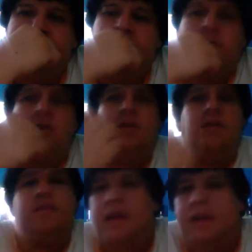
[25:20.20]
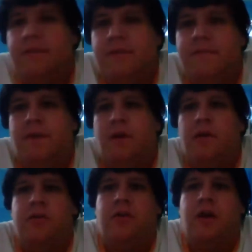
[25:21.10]
Because, yeah, even if I
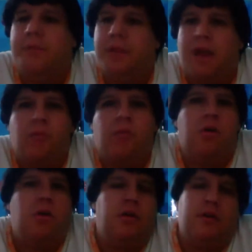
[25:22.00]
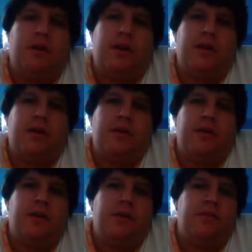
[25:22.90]
were to, I mean, I work all day,
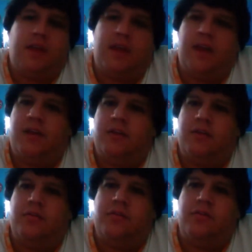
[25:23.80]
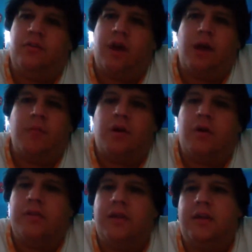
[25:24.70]
every day, you know, so I'm
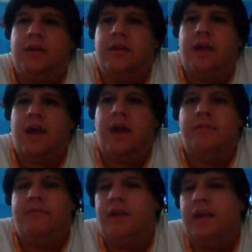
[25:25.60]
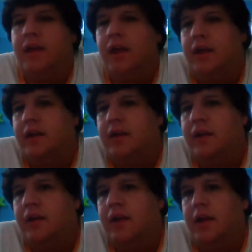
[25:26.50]
only have like,
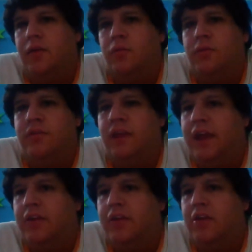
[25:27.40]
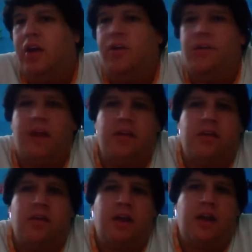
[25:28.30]
it was 8 o'clock or 9
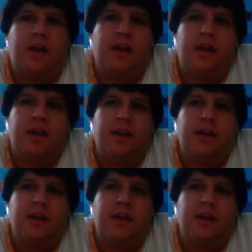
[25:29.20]
o'clock at night.